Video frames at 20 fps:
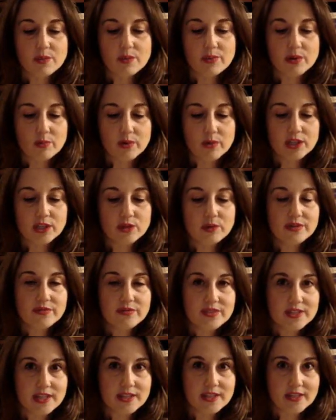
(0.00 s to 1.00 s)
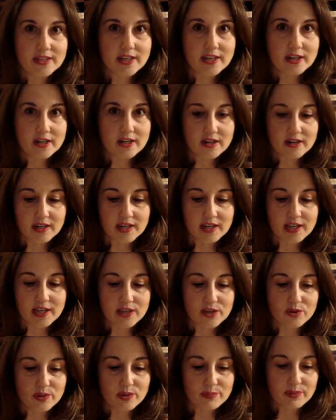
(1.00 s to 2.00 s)
but what you have said there
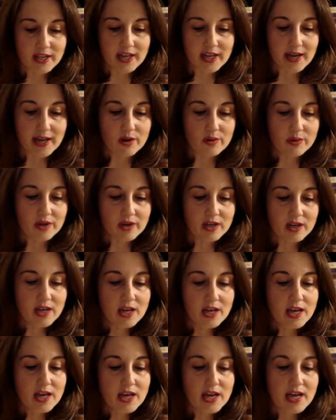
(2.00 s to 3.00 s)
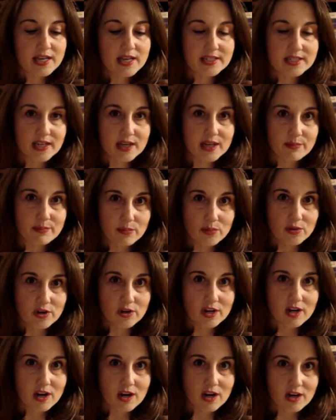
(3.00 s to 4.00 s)
at your plow has got
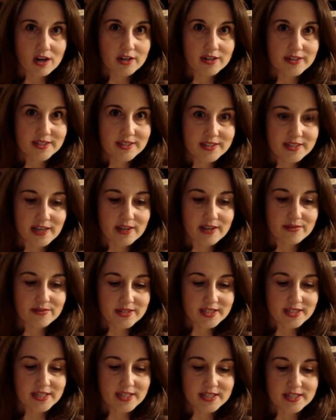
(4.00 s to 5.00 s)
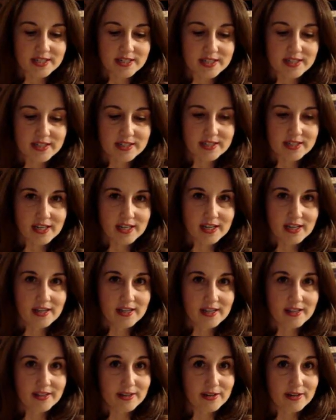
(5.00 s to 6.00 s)
more hard sound sense in it
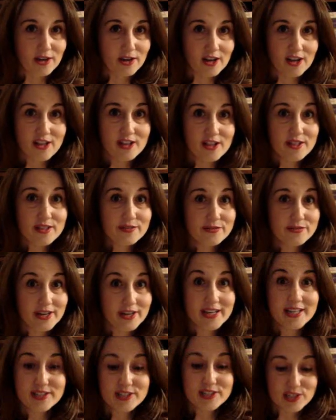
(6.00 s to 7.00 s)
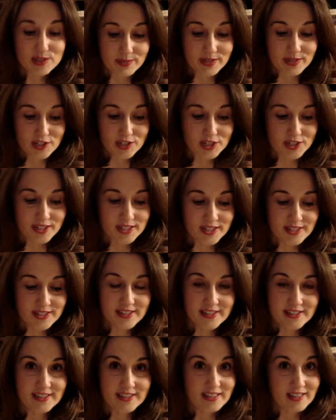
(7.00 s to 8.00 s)
than all the fine speeches
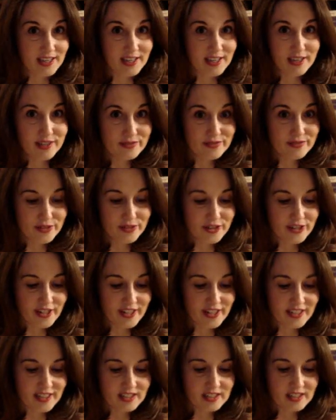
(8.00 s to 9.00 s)
I ever heard.